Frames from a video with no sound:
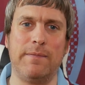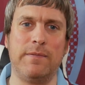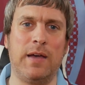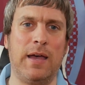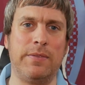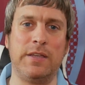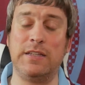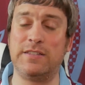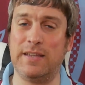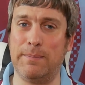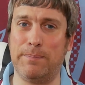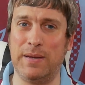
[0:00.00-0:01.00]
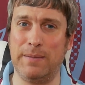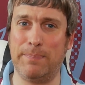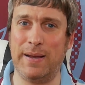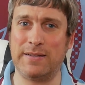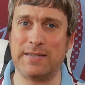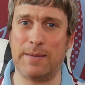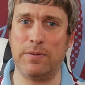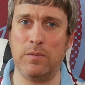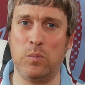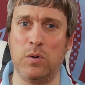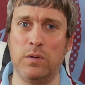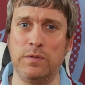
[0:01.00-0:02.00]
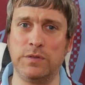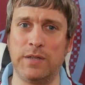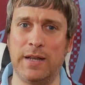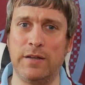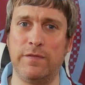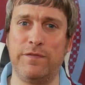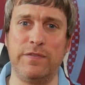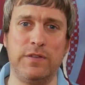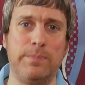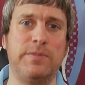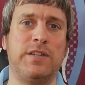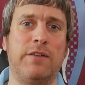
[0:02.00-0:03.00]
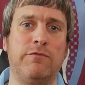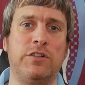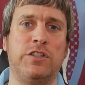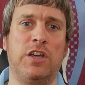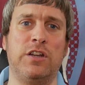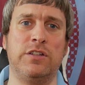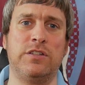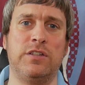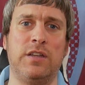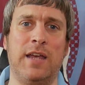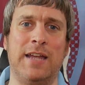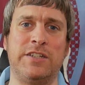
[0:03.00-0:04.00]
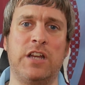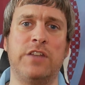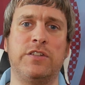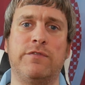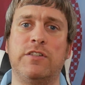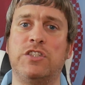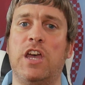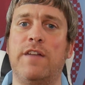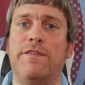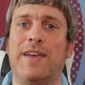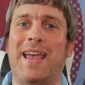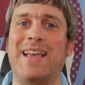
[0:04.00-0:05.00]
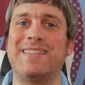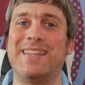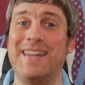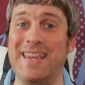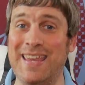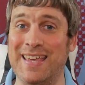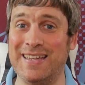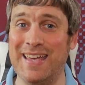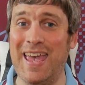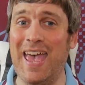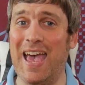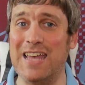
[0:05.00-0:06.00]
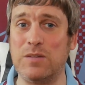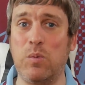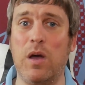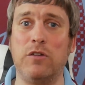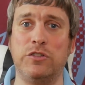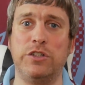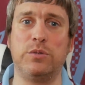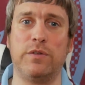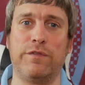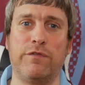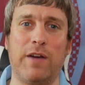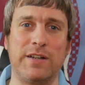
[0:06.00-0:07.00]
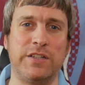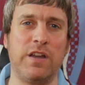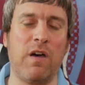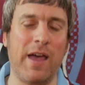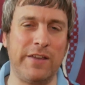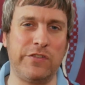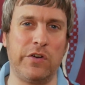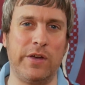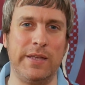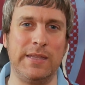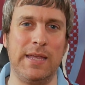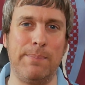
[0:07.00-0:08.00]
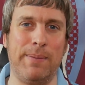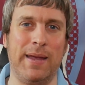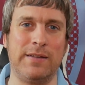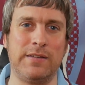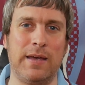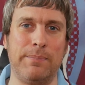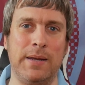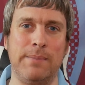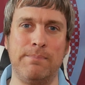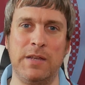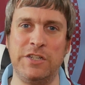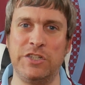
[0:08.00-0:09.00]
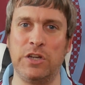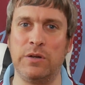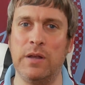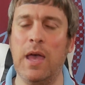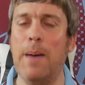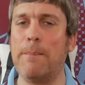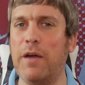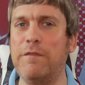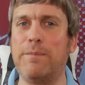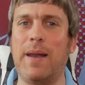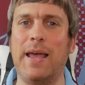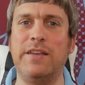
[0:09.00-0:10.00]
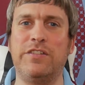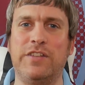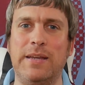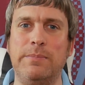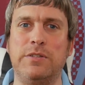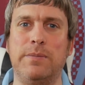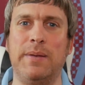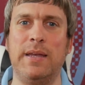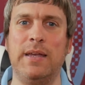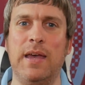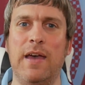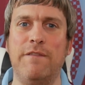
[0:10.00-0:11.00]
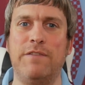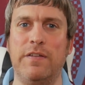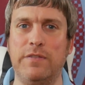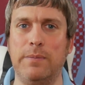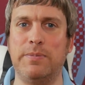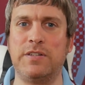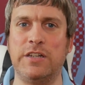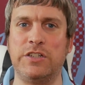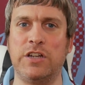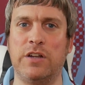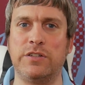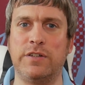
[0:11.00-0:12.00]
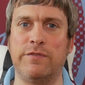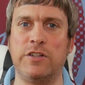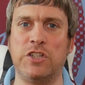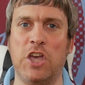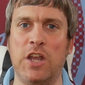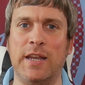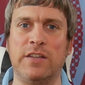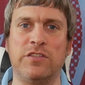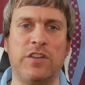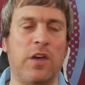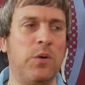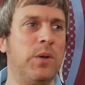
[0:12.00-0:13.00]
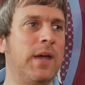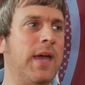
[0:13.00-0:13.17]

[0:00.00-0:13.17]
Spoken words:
that he picked up at Wolves, and a 50% chance of return for Castaniga as well, due to a fractured eye socket that he picked up in mid-June. Both players seem to be 50% chance of returning, so